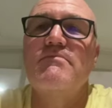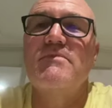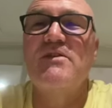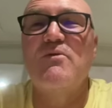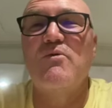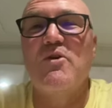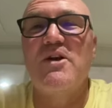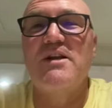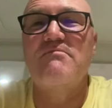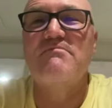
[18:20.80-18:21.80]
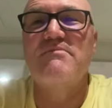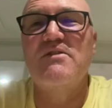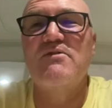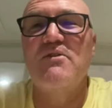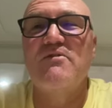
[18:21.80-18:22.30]
A little worried, a
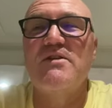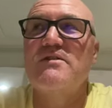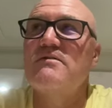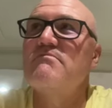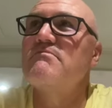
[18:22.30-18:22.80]
little nervous,